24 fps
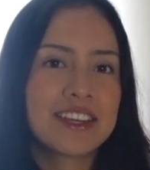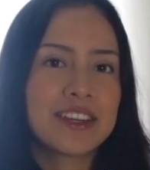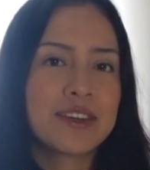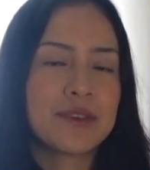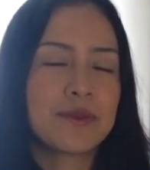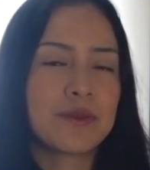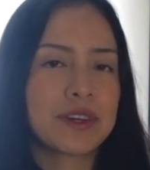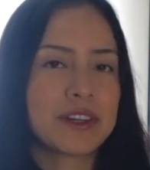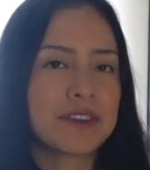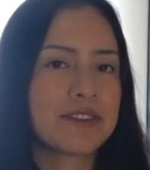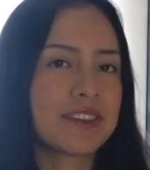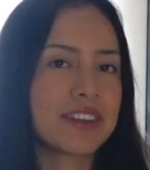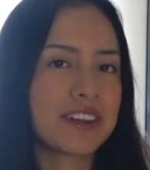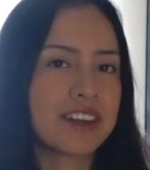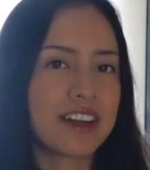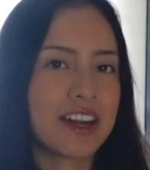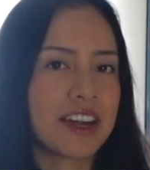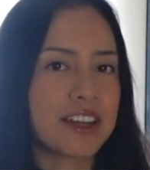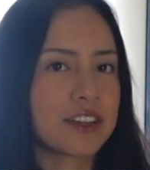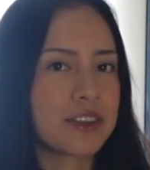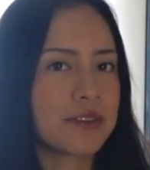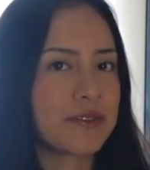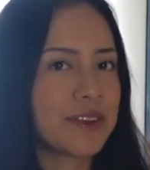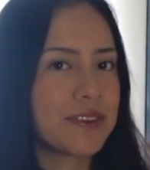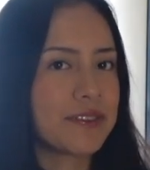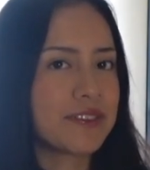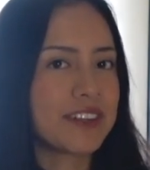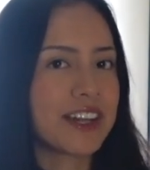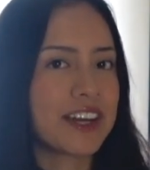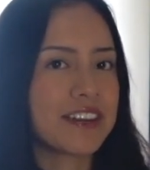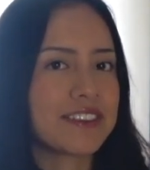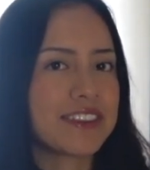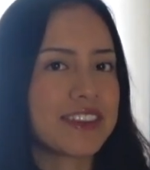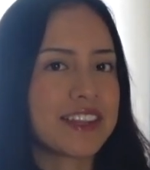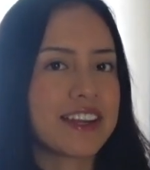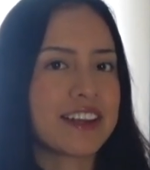what if there are other people
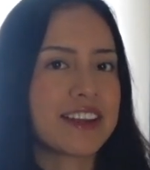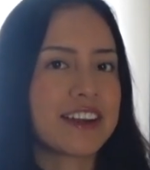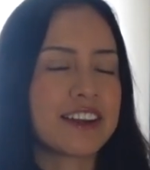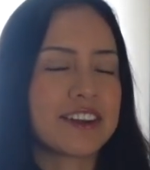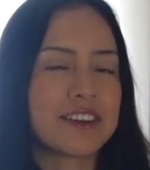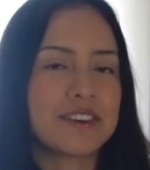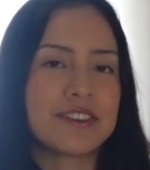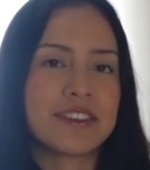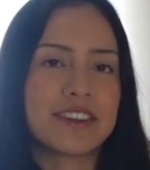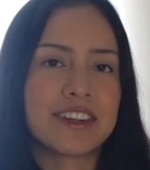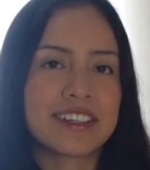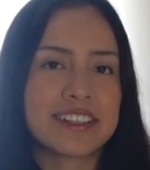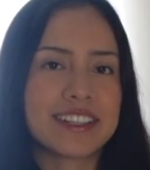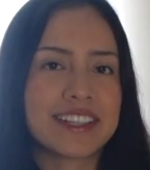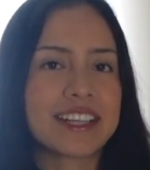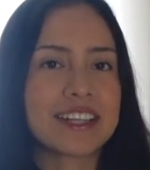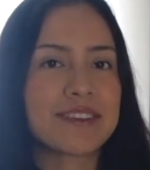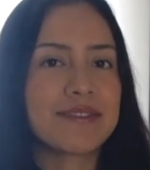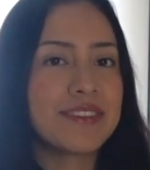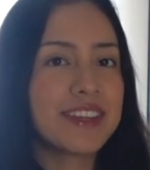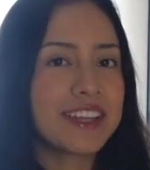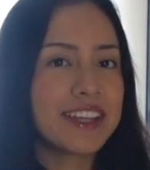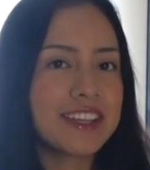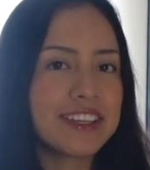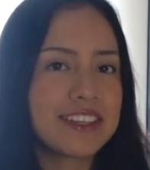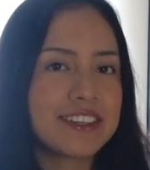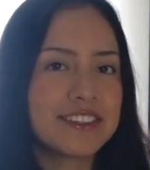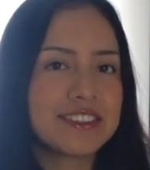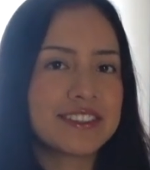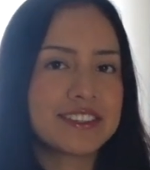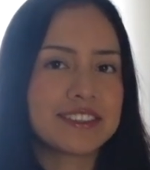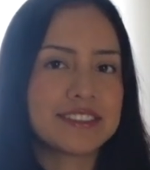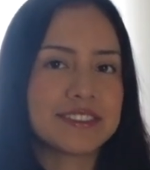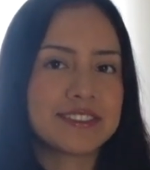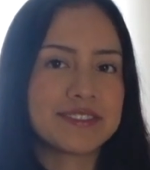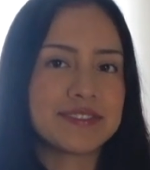out there who are like me
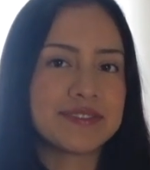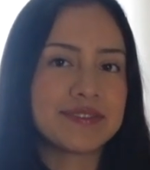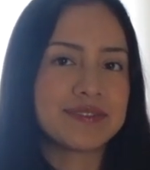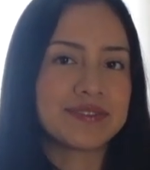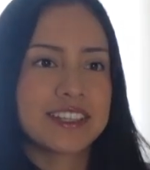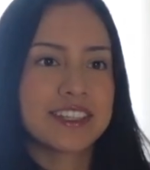who